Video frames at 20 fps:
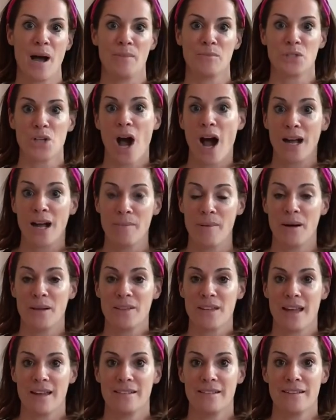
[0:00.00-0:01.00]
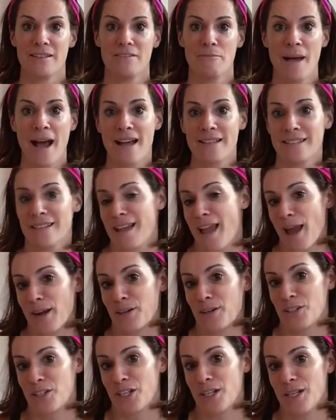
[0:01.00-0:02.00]
talk about the idea of passing
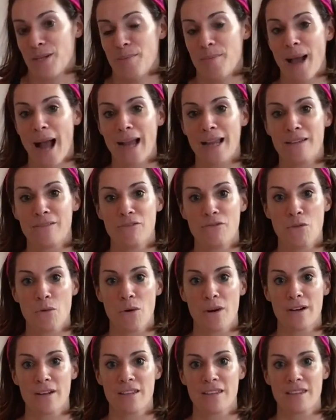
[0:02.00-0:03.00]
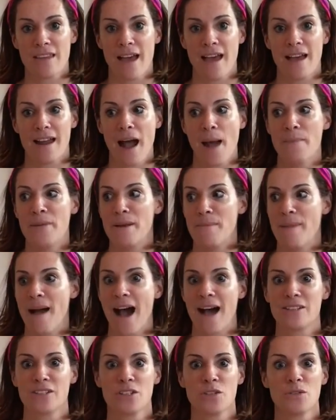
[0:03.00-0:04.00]
energy back and forth, that I'm going to
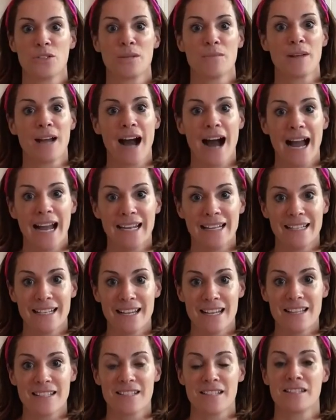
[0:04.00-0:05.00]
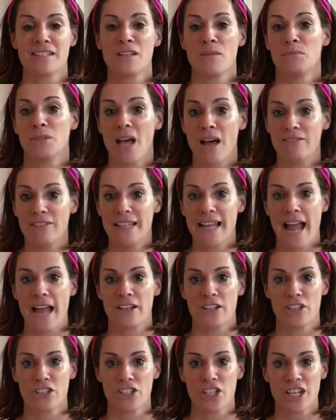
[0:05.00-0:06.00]
pass you some kindness and some loving
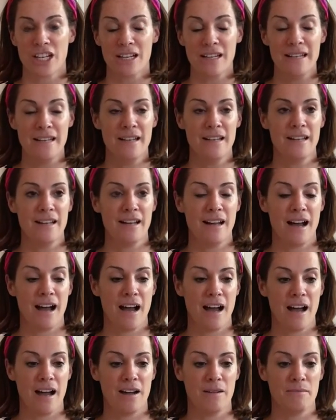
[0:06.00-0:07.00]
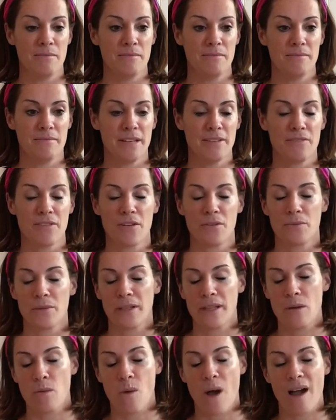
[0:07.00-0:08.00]
energy. If they're
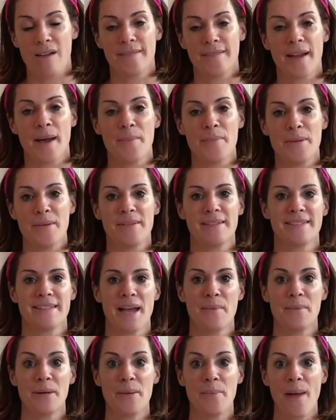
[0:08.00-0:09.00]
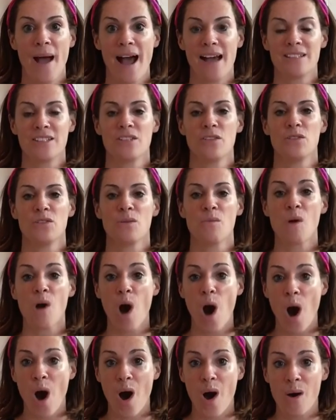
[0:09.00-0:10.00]
really wound up, you can say, I'm going to pass you some
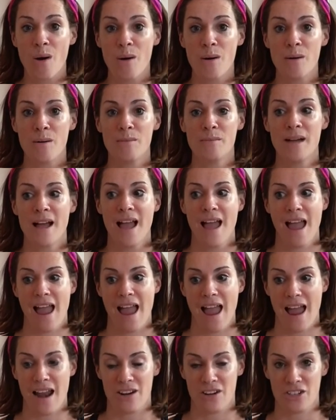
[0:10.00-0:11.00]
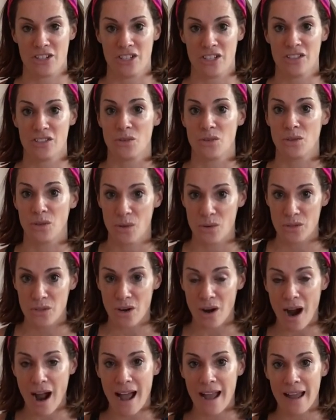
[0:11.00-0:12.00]
calm energy. So close
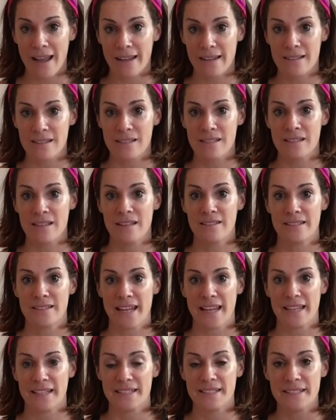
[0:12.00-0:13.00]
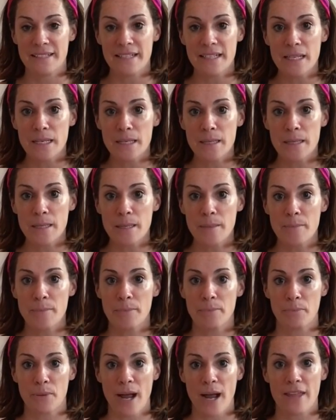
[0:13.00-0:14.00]
your eyes, take a
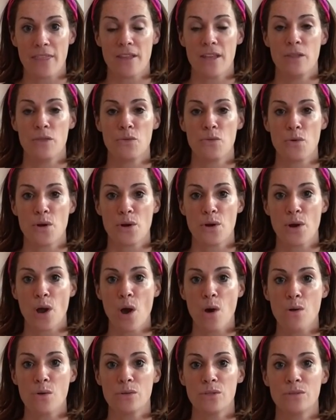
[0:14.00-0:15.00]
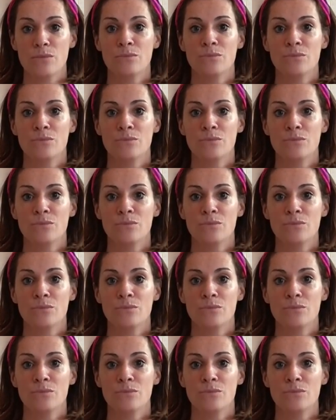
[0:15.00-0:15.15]
deep breath in through your nose.